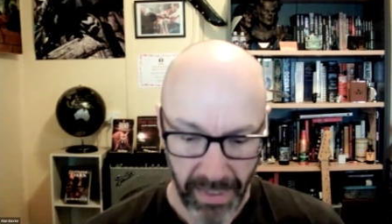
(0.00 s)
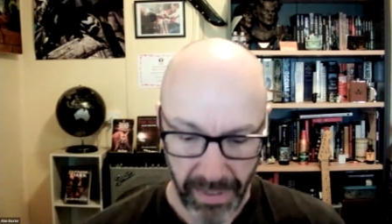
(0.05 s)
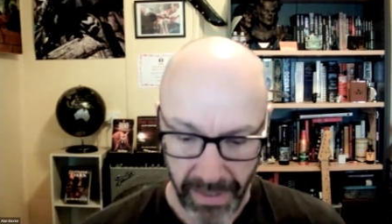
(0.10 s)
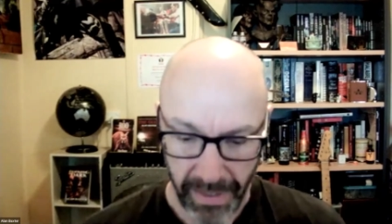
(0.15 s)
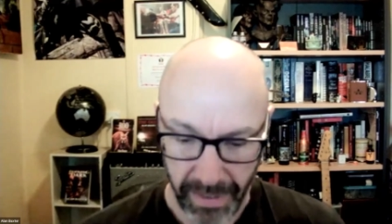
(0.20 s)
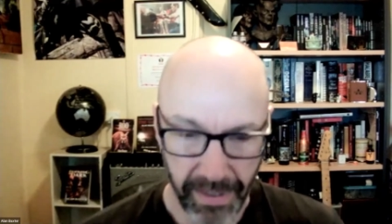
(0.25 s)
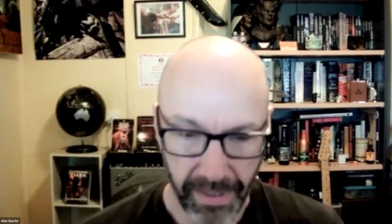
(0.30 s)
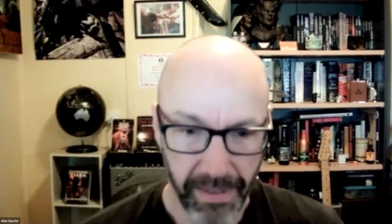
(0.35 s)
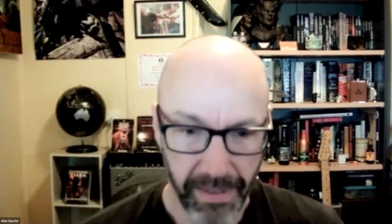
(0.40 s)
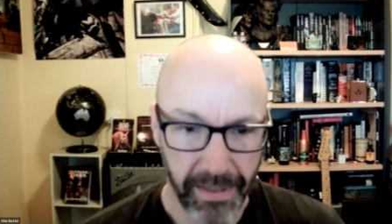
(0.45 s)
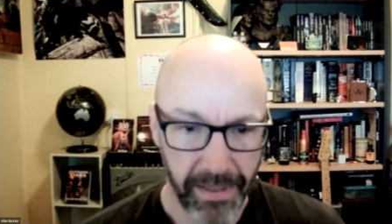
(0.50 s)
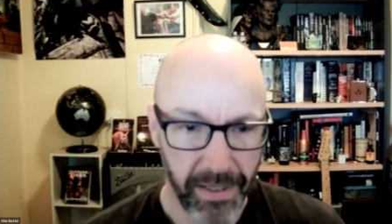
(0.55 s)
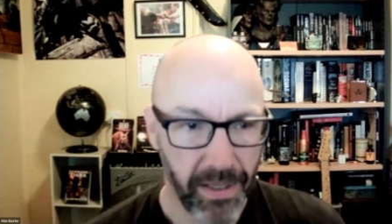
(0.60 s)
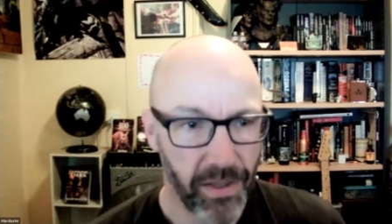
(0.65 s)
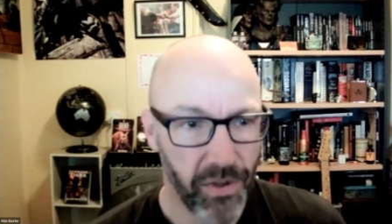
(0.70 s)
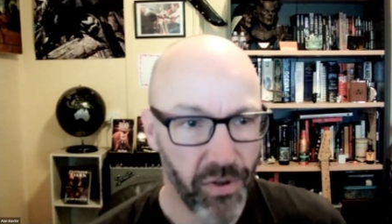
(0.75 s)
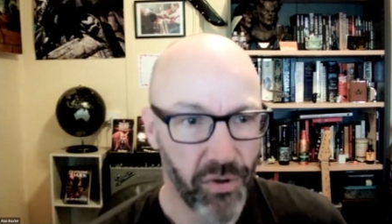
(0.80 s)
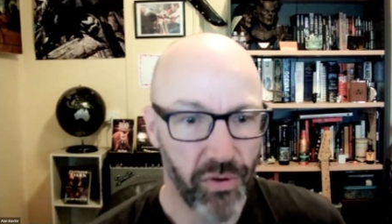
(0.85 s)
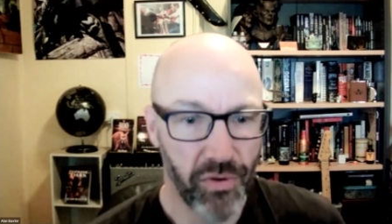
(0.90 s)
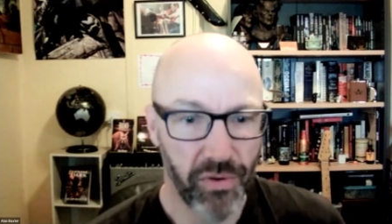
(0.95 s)
And
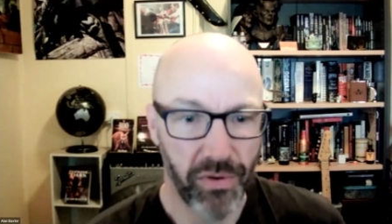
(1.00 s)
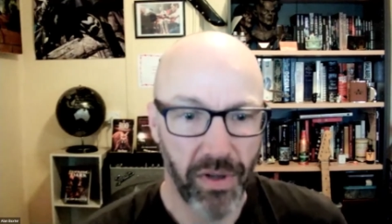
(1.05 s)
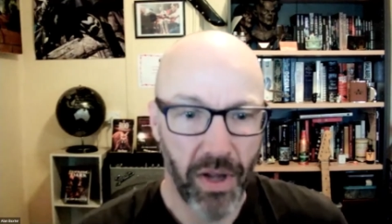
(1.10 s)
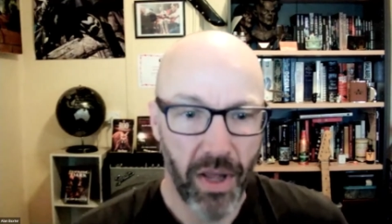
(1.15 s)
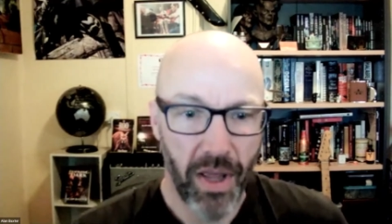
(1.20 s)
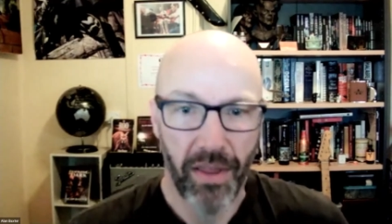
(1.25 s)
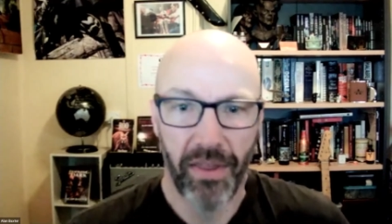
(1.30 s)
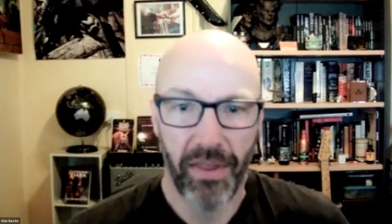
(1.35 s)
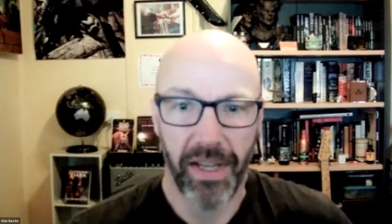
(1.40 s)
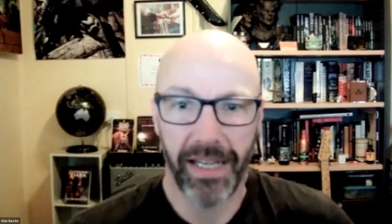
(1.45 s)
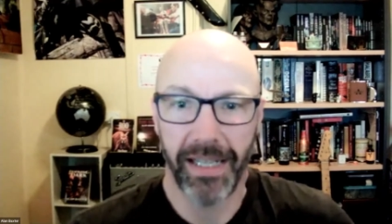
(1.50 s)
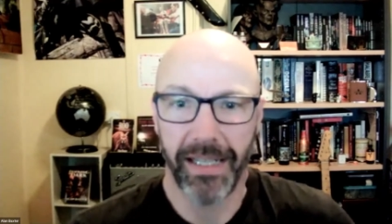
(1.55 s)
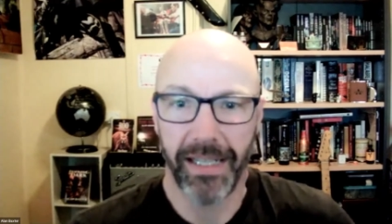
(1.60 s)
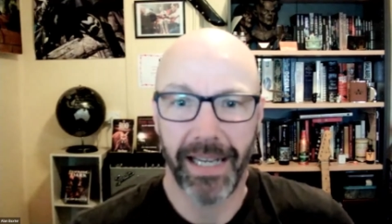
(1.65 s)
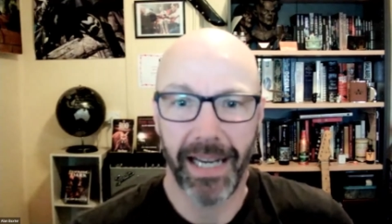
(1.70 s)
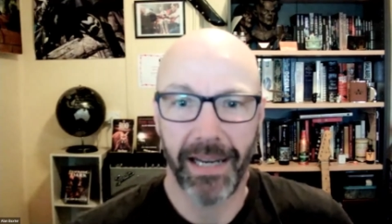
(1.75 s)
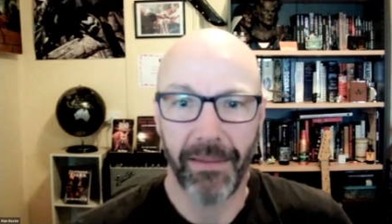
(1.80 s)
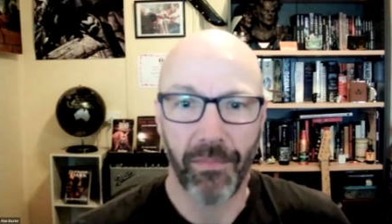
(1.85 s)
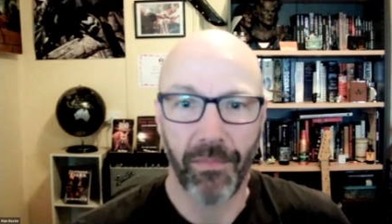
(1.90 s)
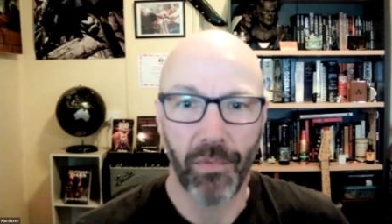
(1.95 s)
things
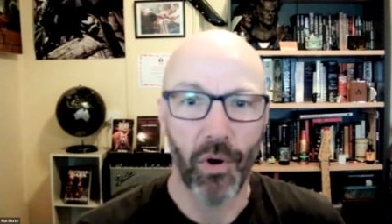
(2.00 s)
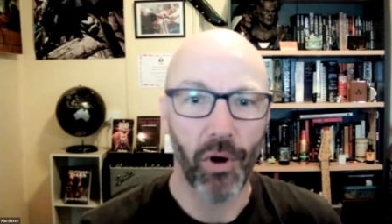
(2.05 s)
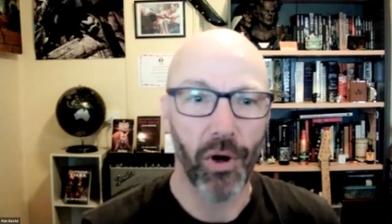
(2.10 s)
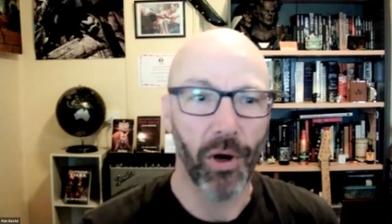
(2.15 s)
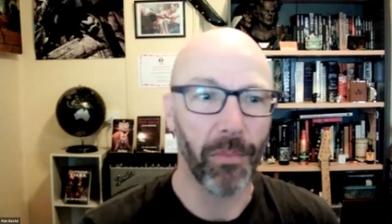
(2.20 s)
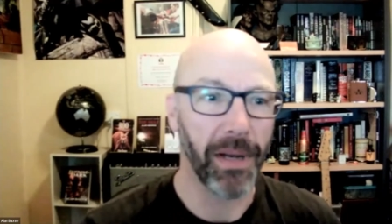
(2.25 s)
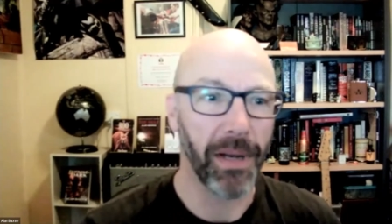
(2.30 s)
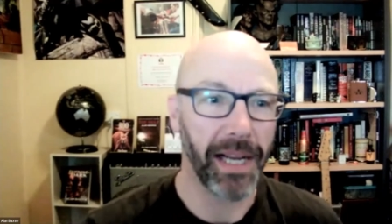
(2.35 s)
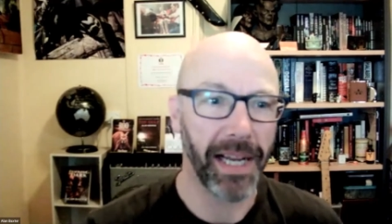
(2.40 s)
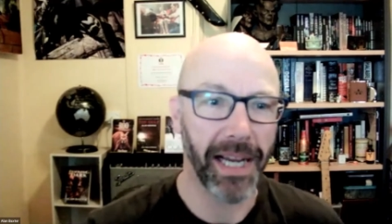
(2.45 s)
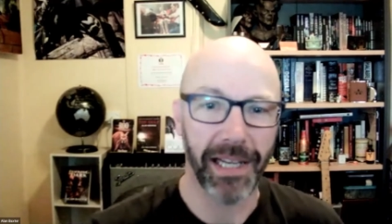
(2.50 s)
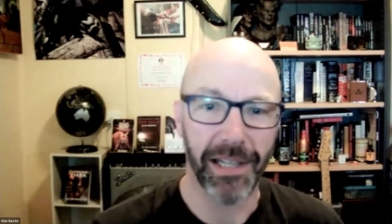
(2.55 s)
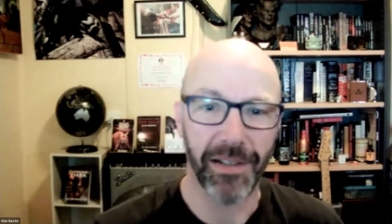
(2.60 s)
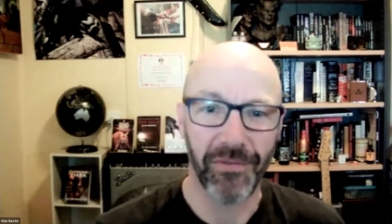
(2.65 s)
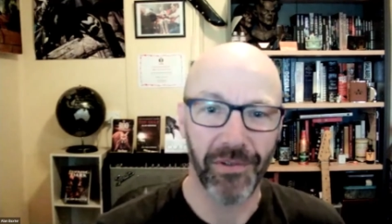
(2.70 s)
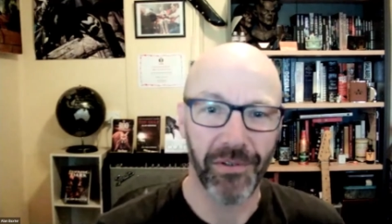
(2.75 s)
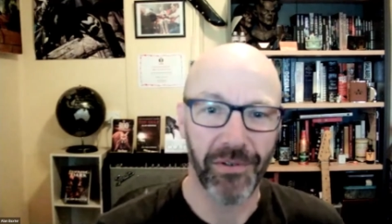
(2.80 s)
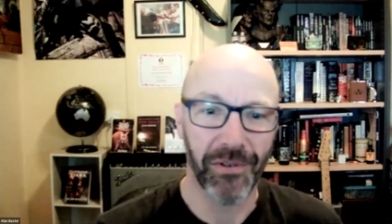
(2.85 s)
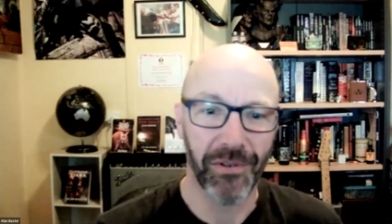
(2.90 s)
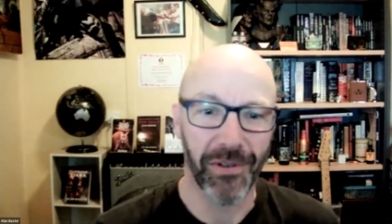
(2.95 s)
get more complicated
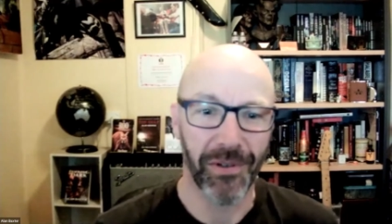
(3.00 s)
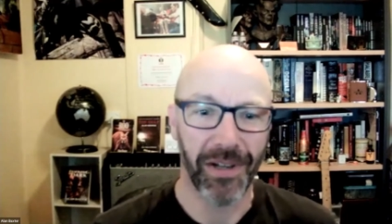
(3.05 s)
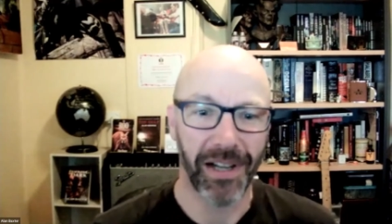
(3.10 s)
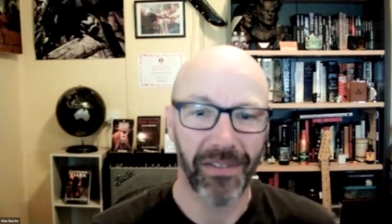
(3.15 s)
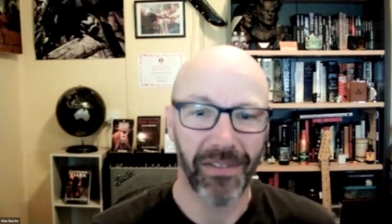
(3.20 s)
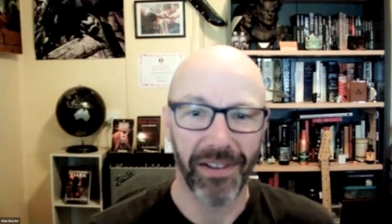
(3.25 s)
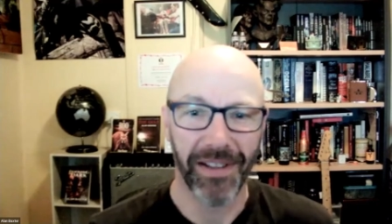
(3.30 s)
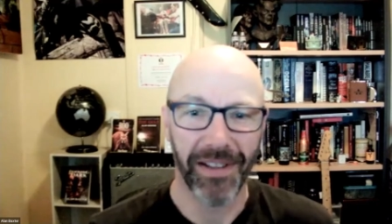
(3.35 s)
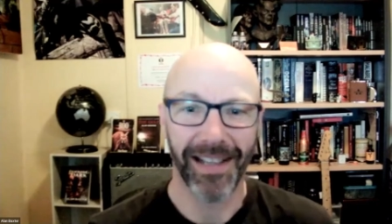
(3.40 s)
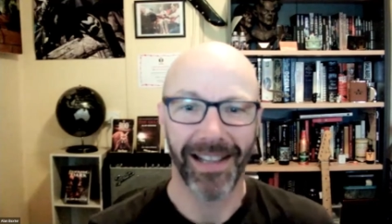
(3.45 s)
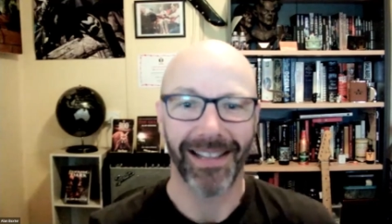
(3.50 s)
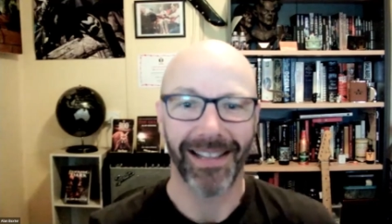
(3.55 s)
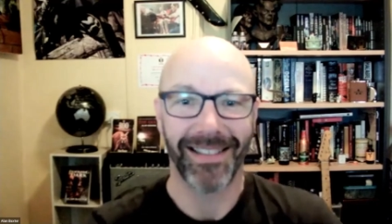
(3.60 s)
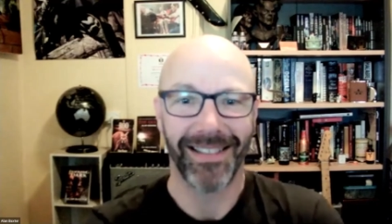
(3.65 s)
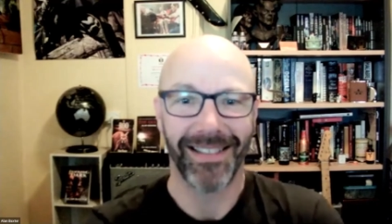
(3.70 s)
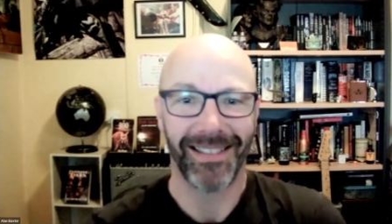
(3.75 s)
for Drew after that.